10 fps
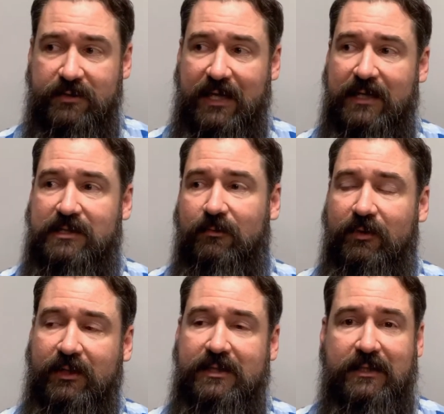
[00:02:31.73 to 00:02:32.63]
That's the
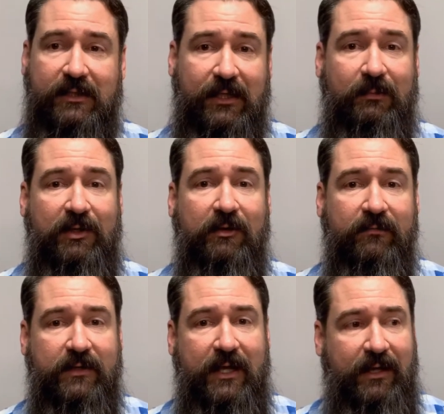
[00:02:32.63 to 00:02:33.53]
one that's going to hit me
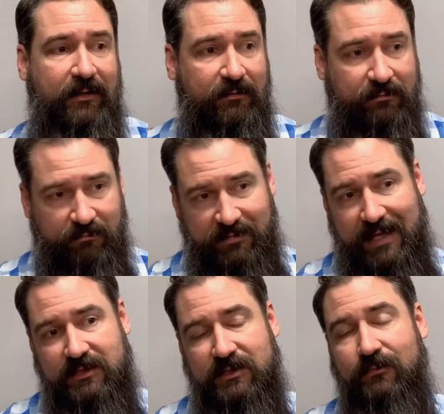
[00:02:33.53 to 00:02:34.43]
over the head.
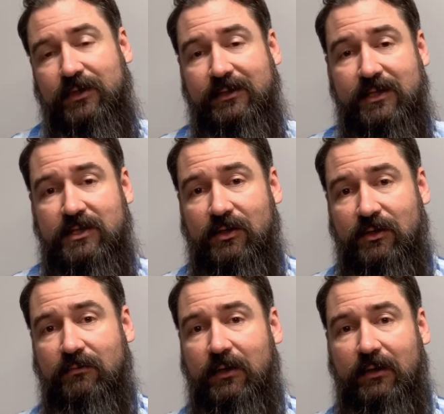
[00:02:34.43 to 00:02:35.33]
That's the one that's going to...